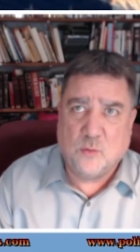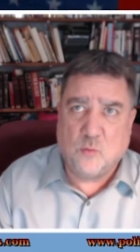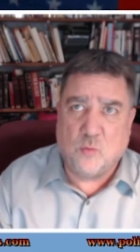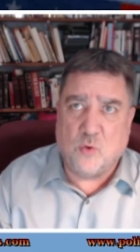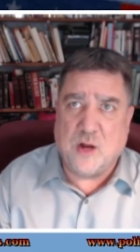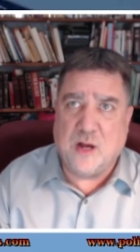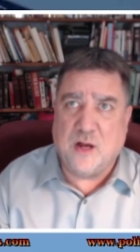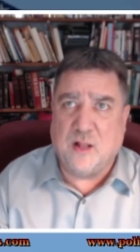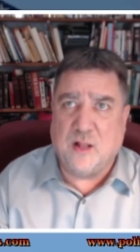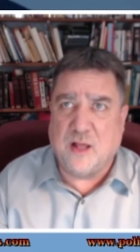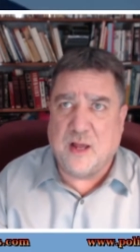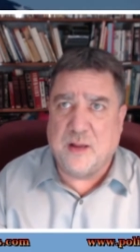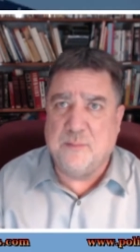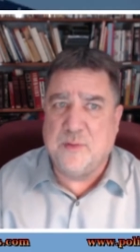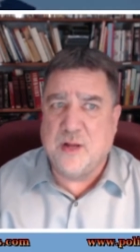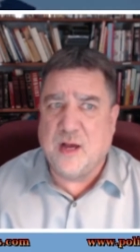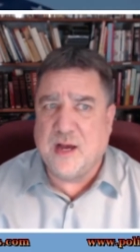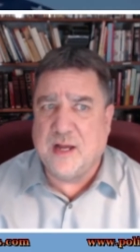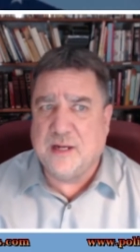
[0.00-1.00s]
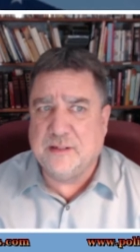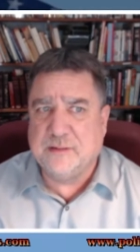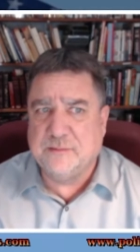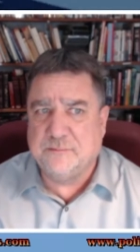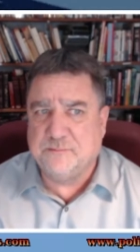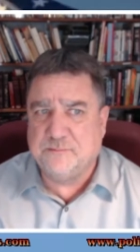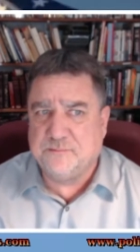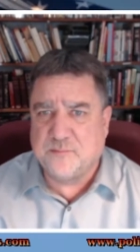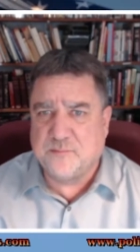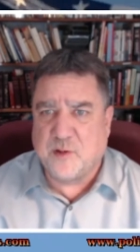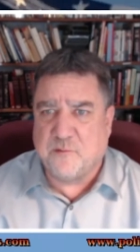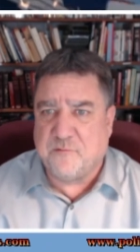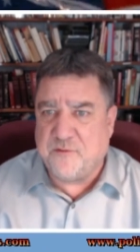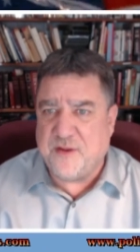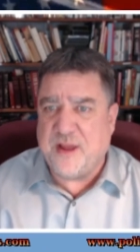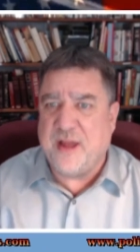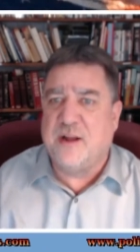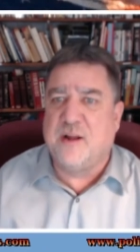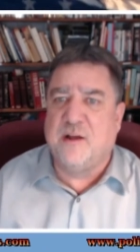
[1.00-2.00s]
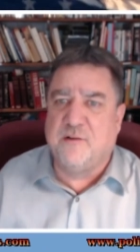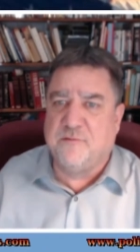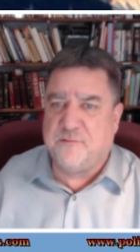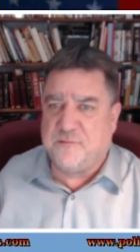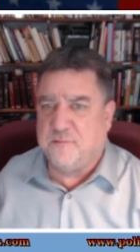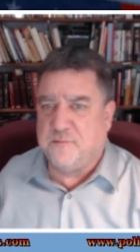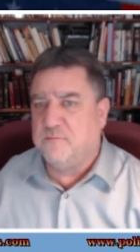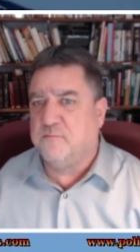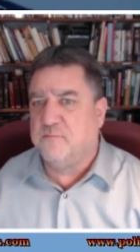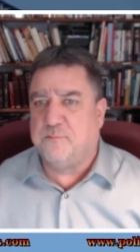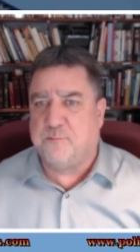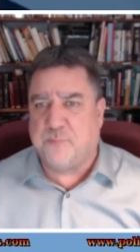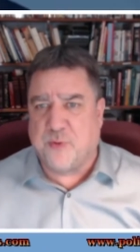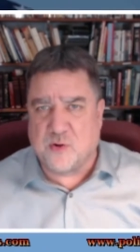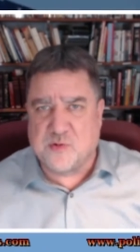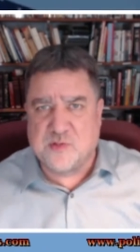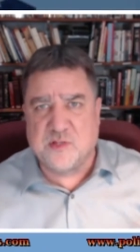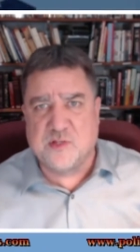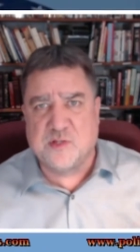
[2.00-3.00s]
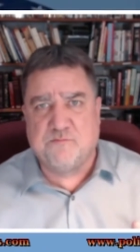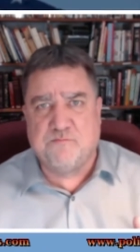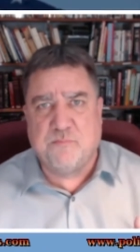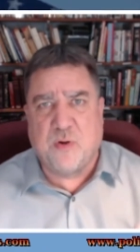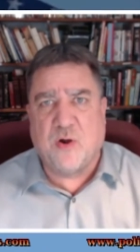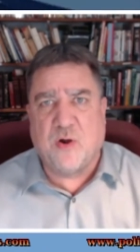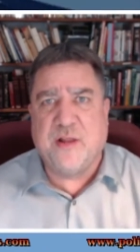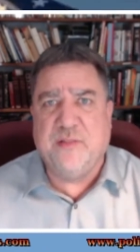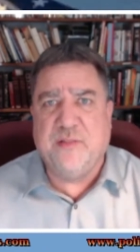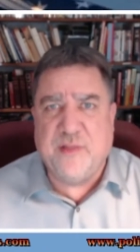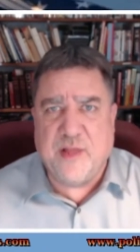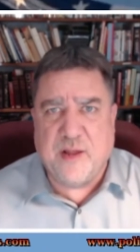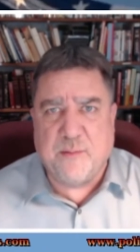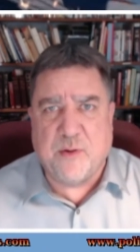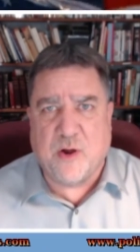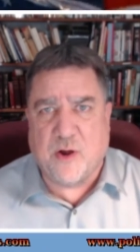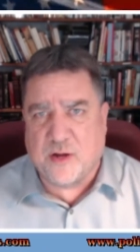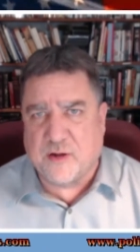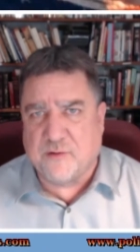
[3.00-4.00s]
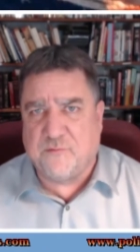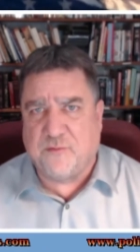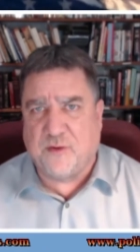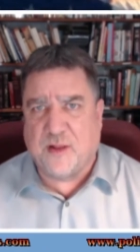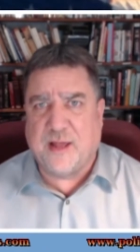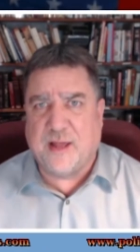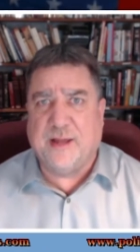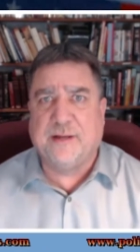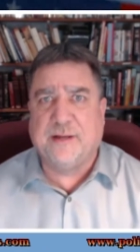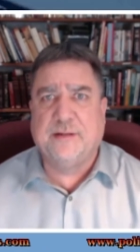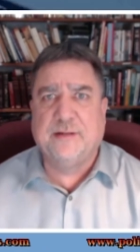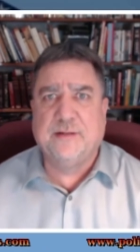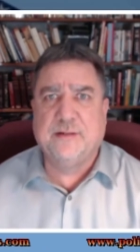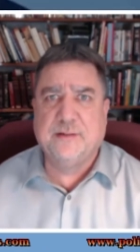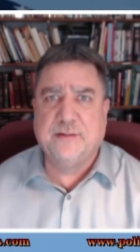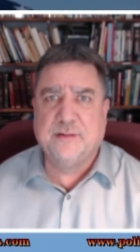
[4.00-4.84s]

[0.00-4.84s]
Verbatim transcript: while I'm not a fan of persons burning the American flag,